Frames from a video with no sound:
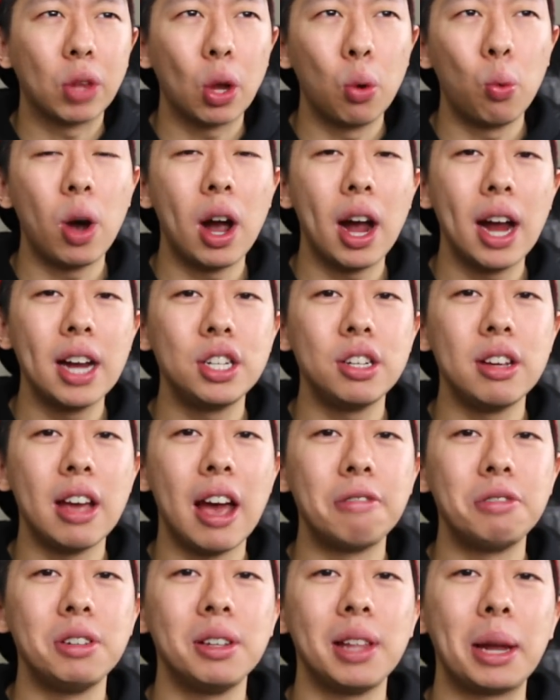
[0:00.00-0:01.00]
Why do you
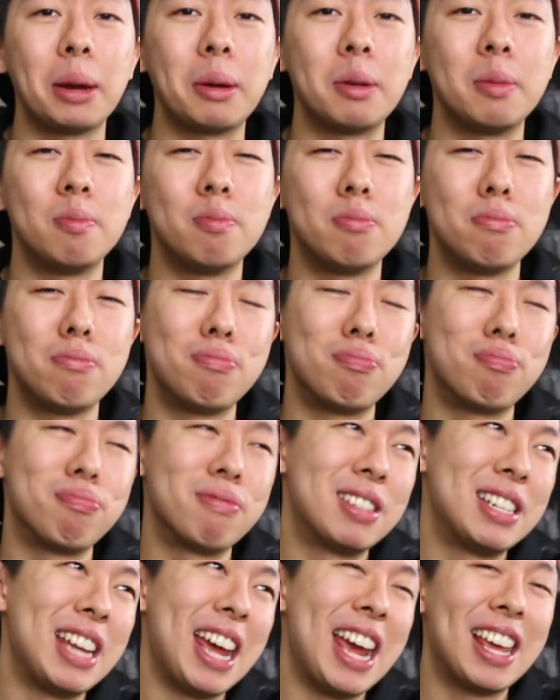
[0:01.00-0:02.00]
have to like
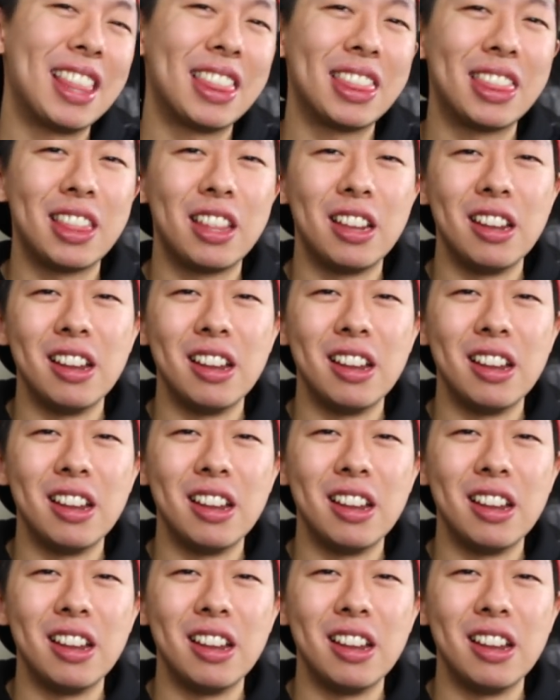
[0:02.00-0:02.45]
take